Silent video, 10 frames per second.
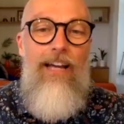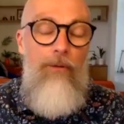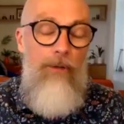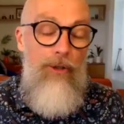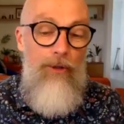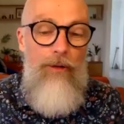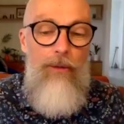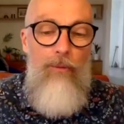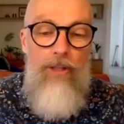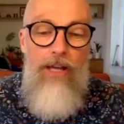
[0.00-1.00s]
When you look around the
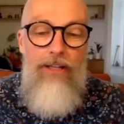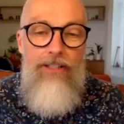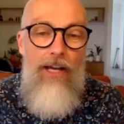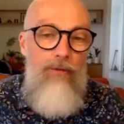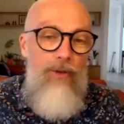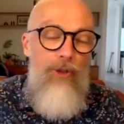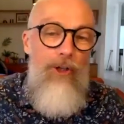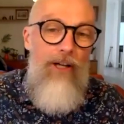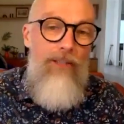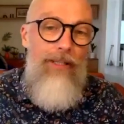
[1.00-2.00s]
world. Now, Dave, would you
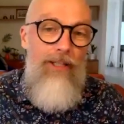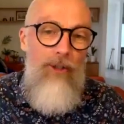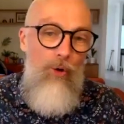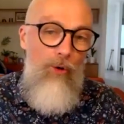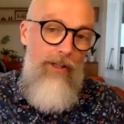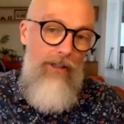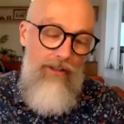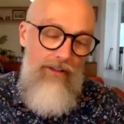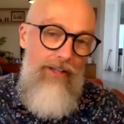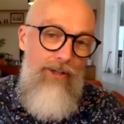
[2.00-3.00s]
like to be a lawyer?
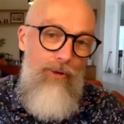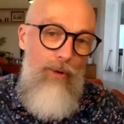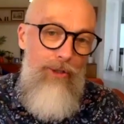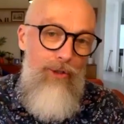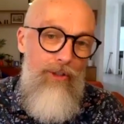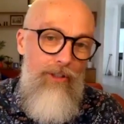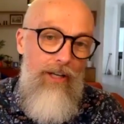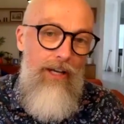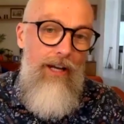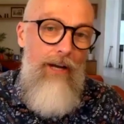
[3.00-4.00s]
That's a question.
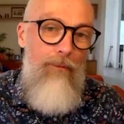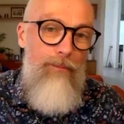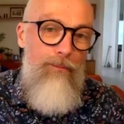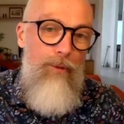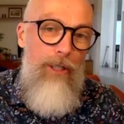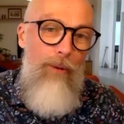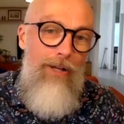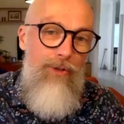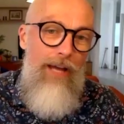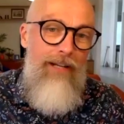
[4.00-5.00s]
Were you
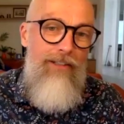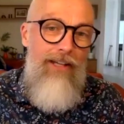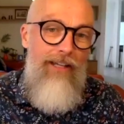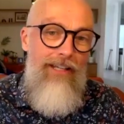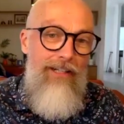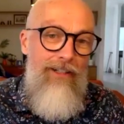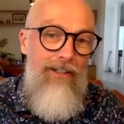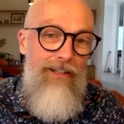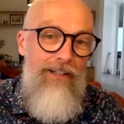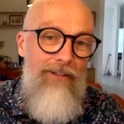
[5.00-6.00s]
asked that in
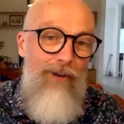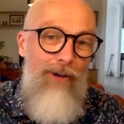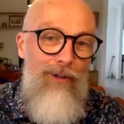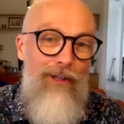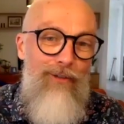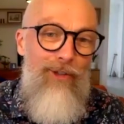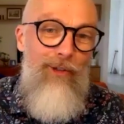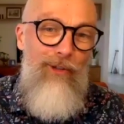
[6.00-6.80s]
your final year of school?